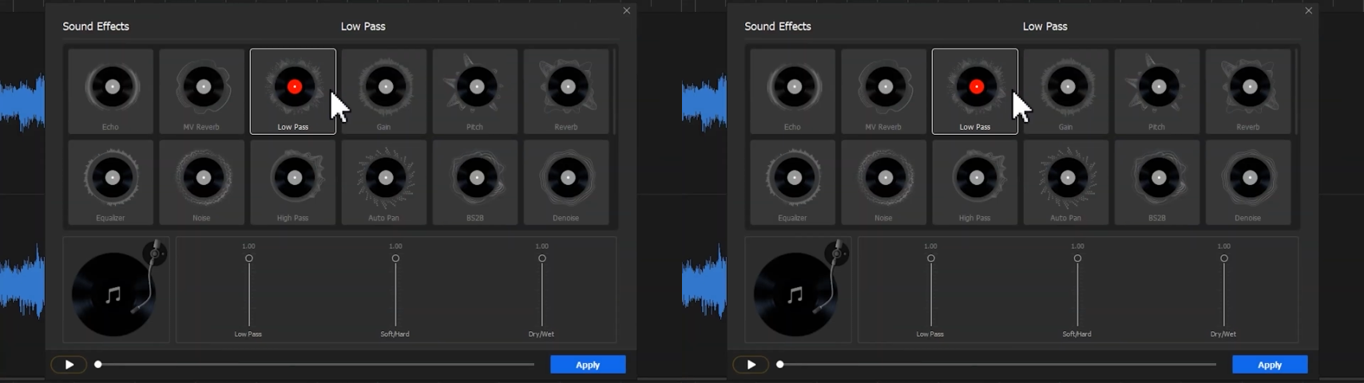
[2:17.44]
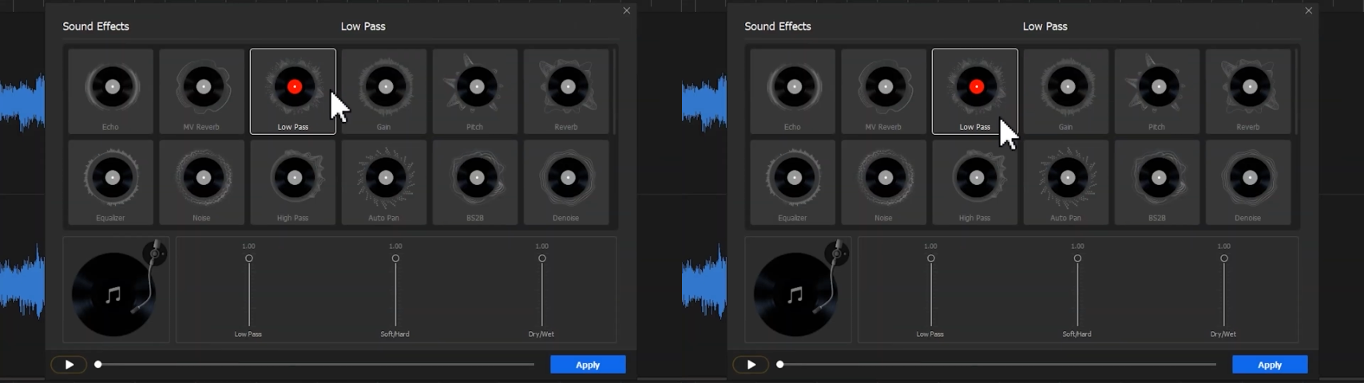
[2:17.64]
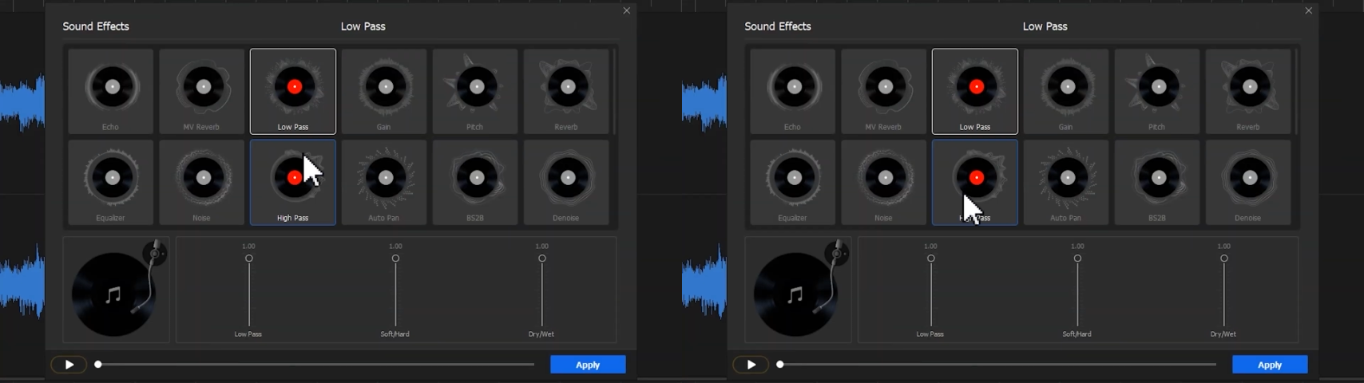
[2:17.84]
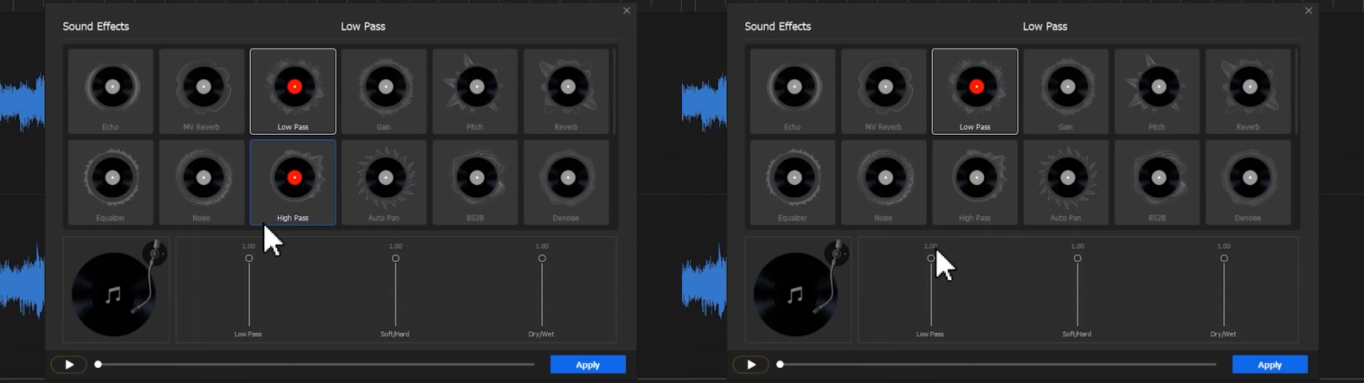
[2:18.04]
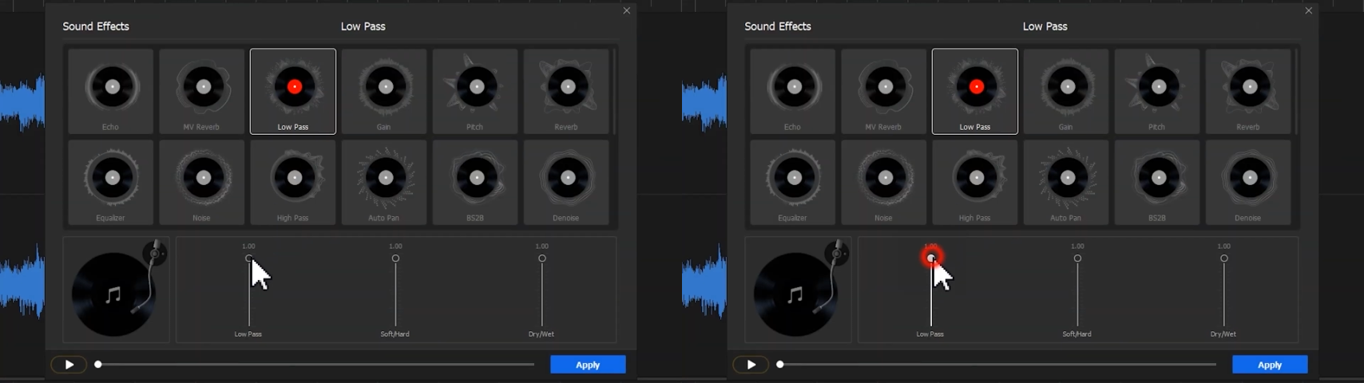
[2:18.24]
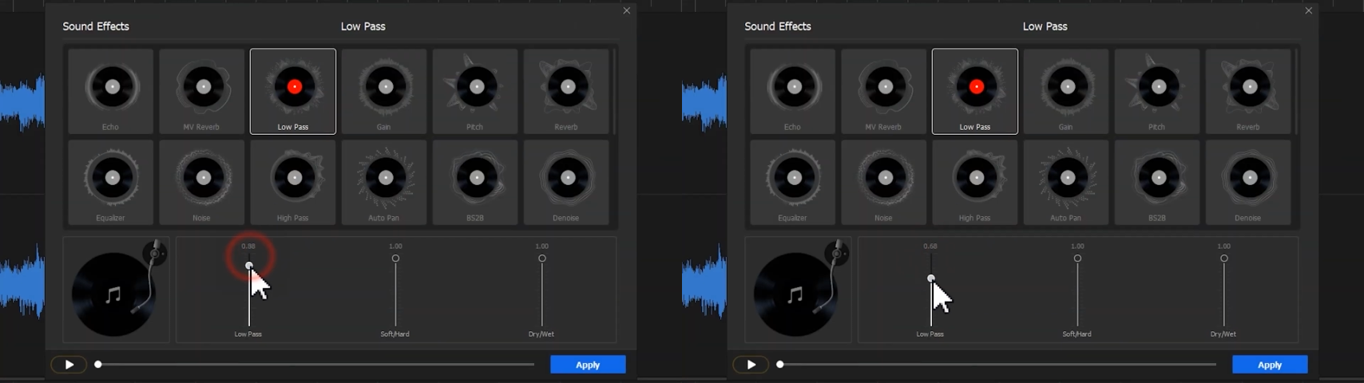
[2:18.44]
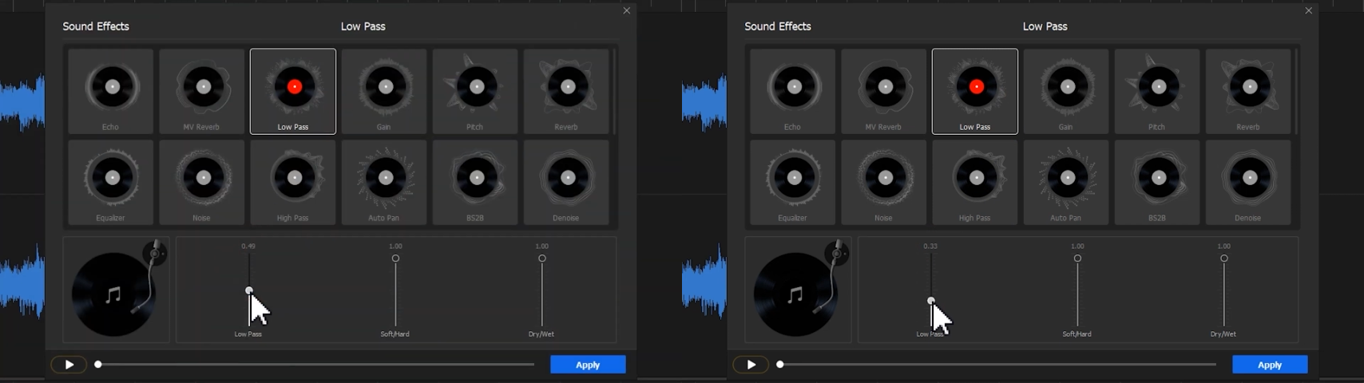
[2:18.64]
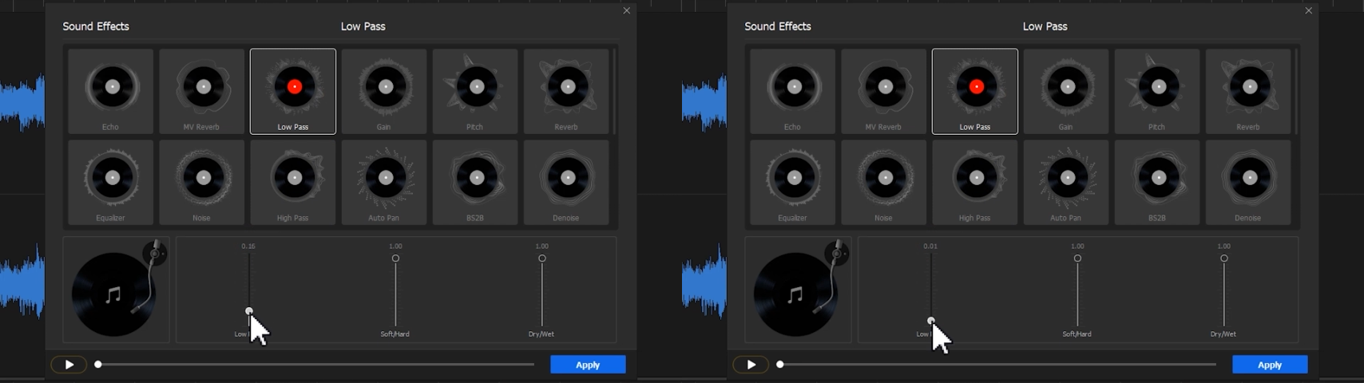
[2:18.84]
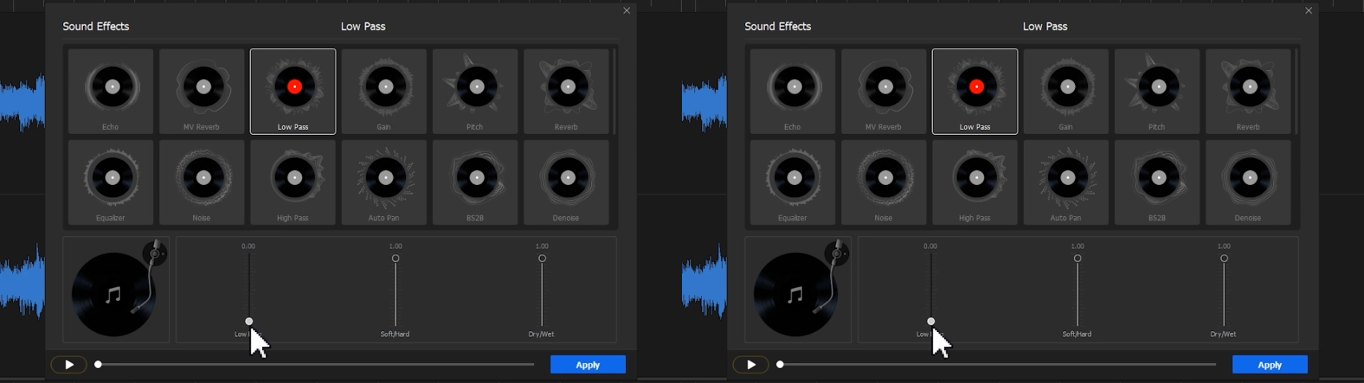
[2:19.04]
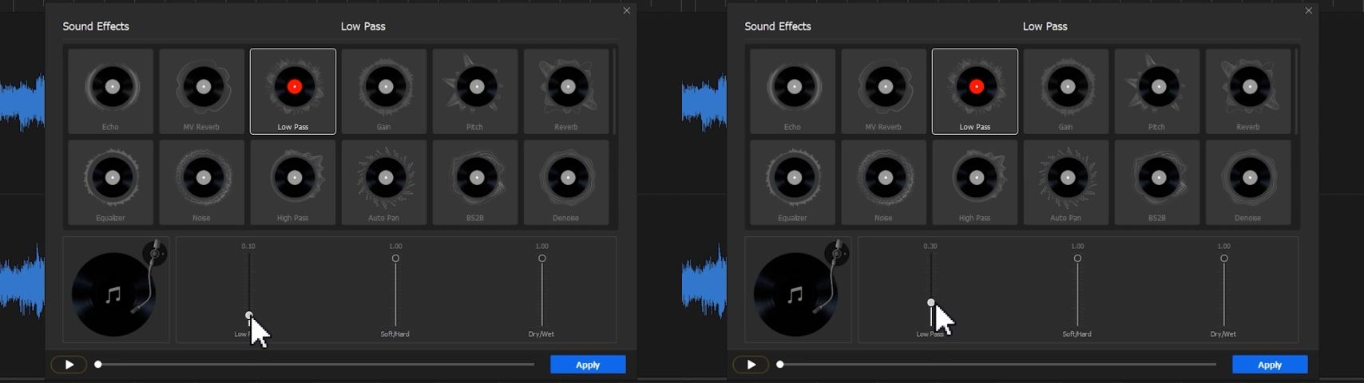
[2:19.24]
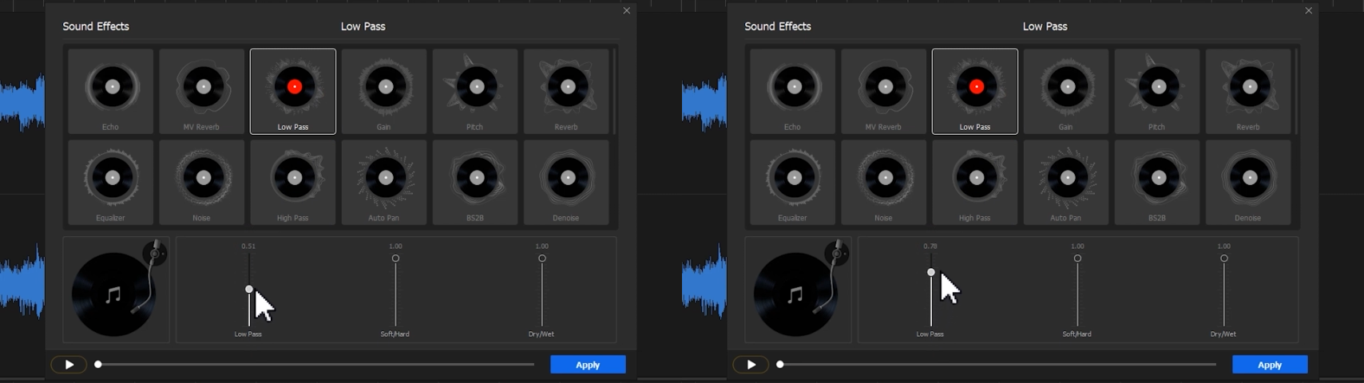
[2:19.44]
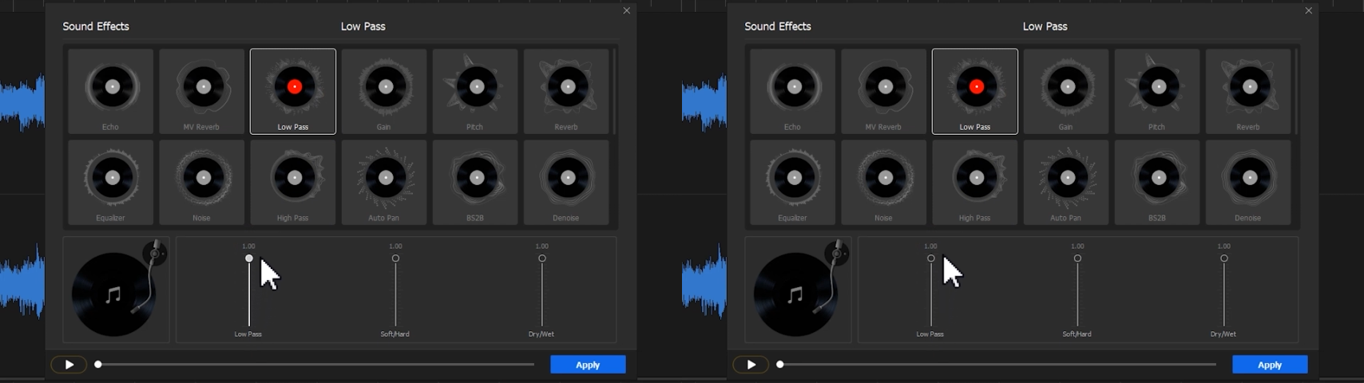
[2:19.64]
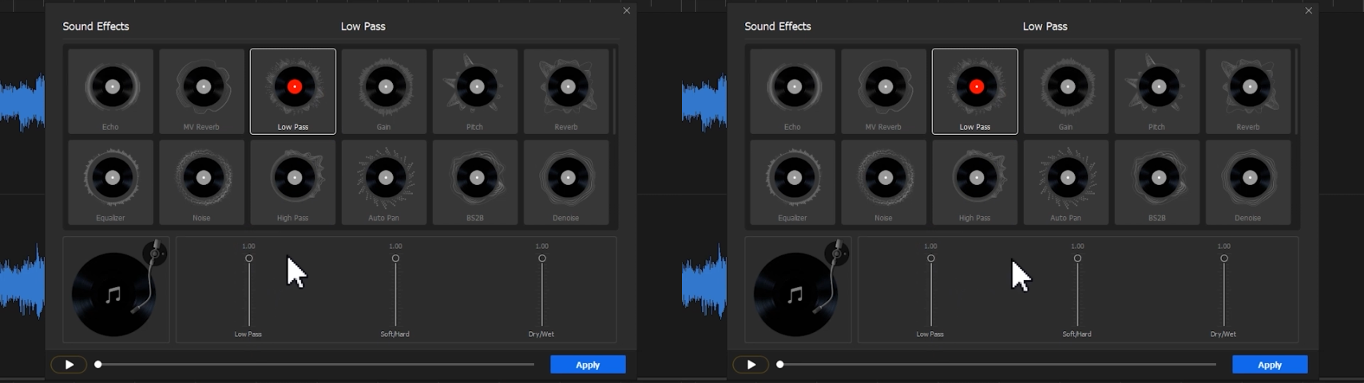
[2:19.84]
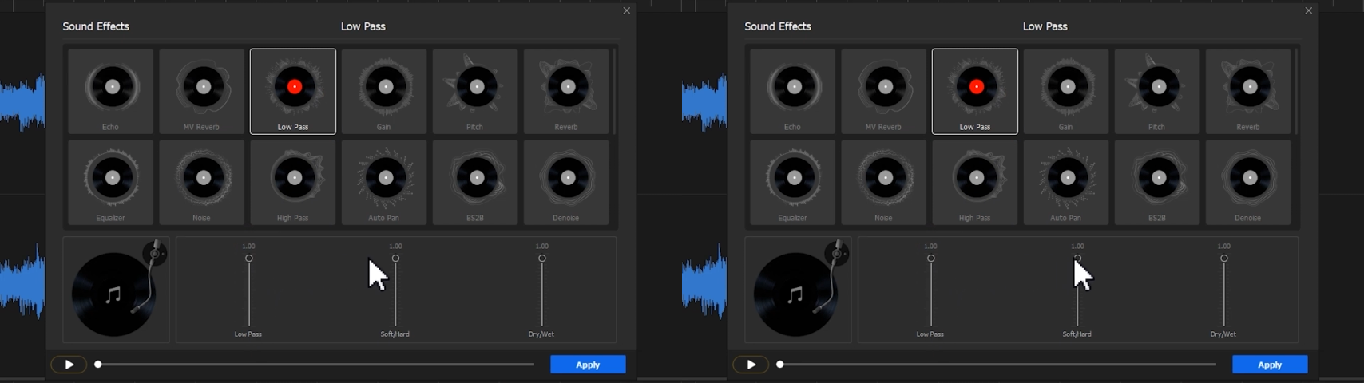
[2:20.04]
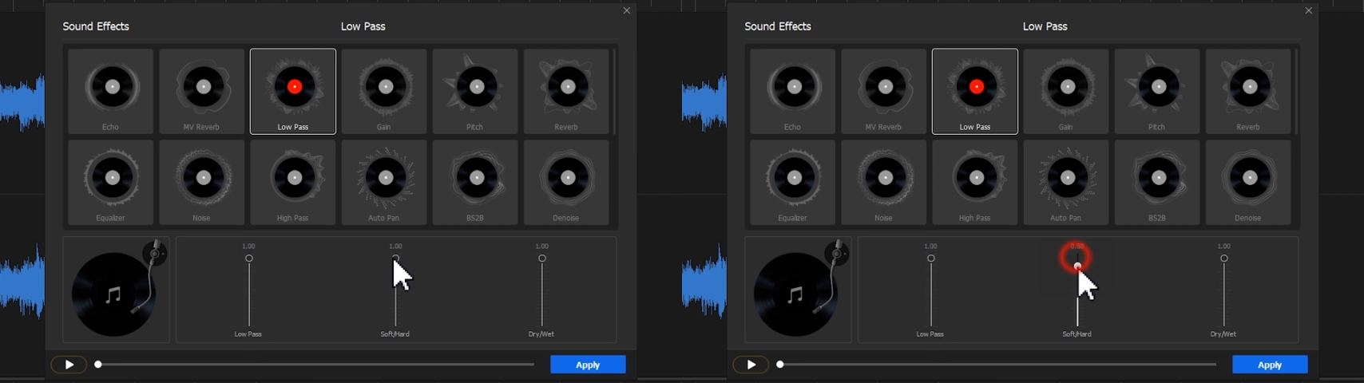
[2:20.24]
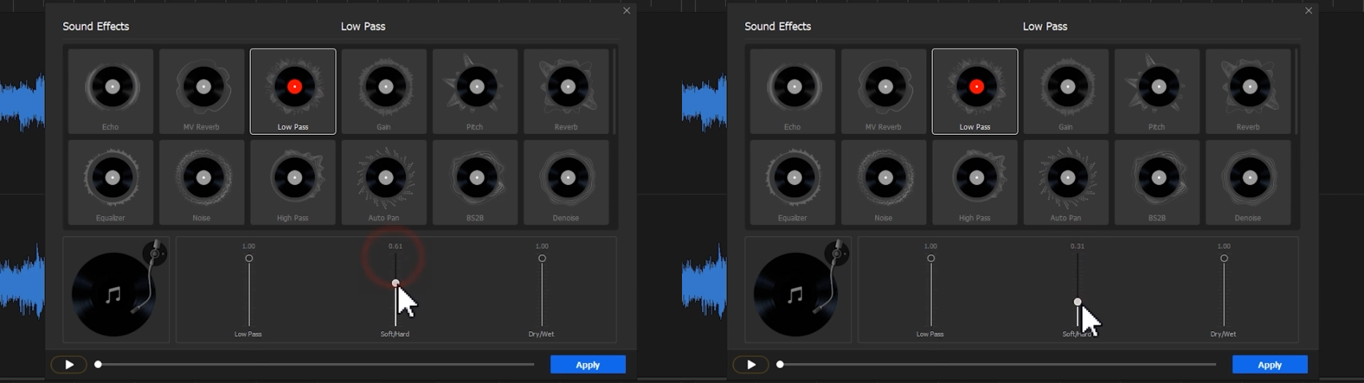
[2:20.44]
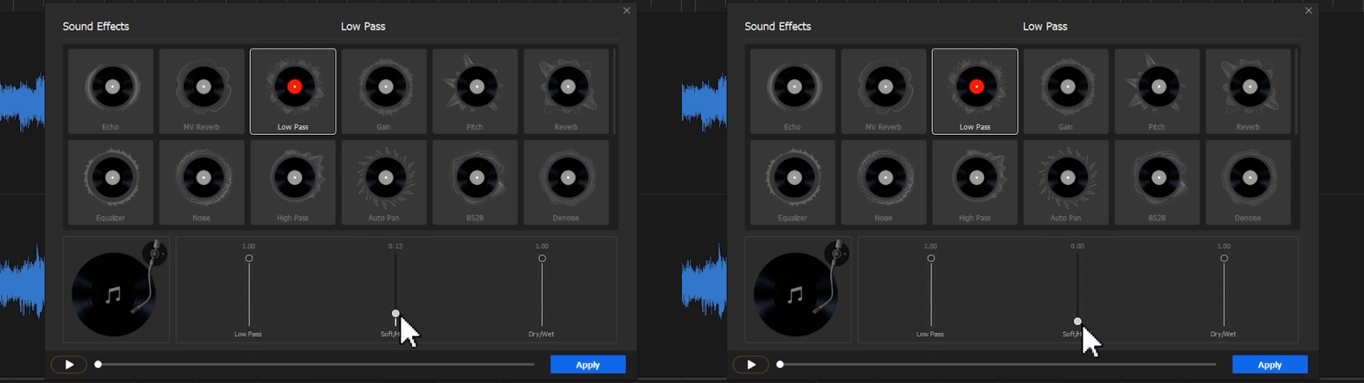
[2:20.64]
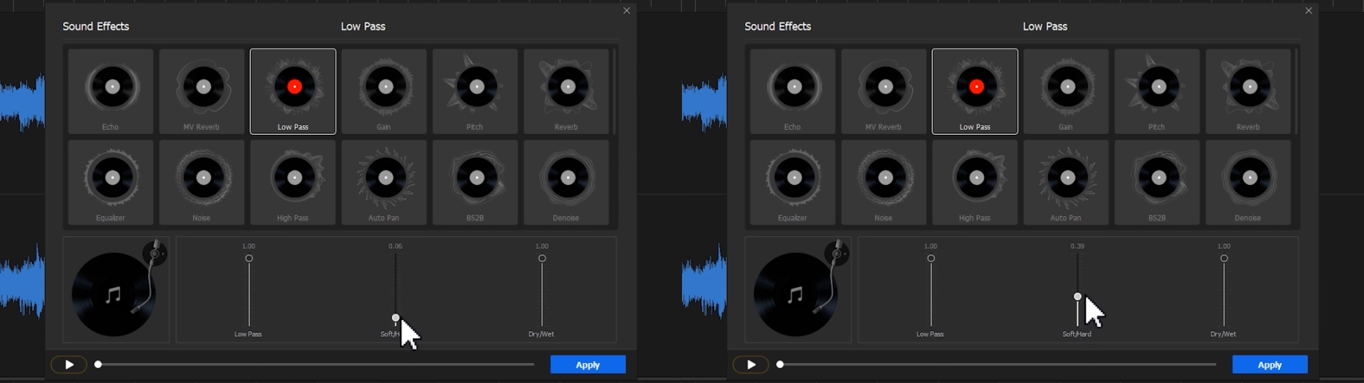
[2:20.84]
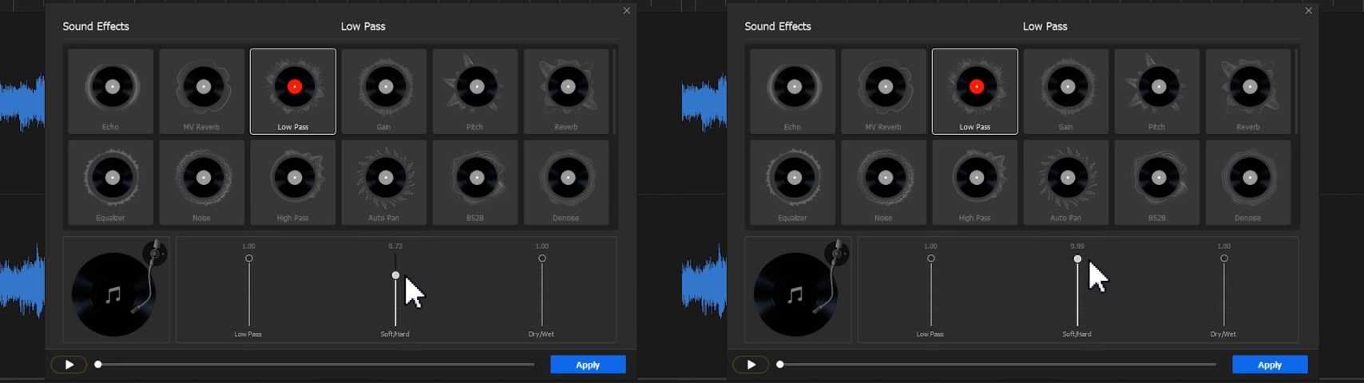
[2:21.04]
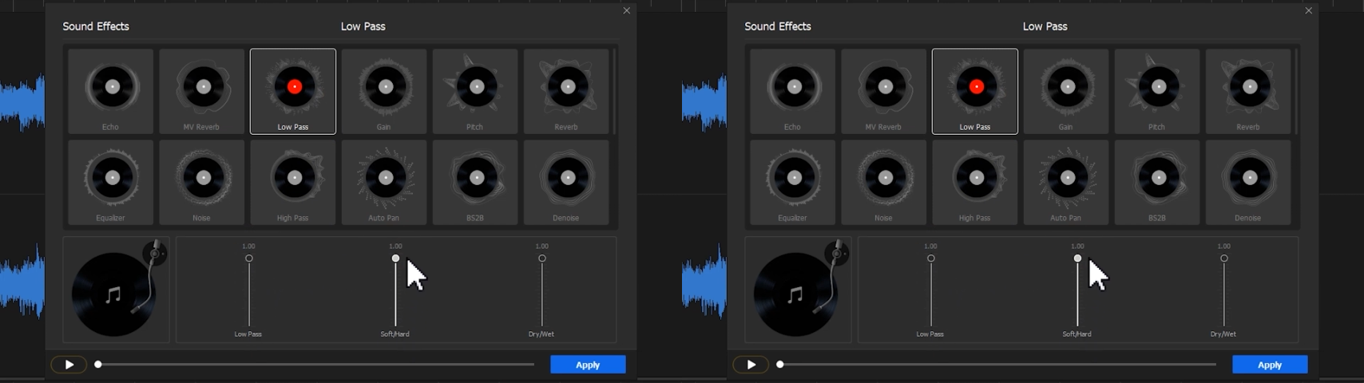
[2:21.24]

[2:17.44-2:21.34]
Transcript: No face is visible, so there are no lips to read.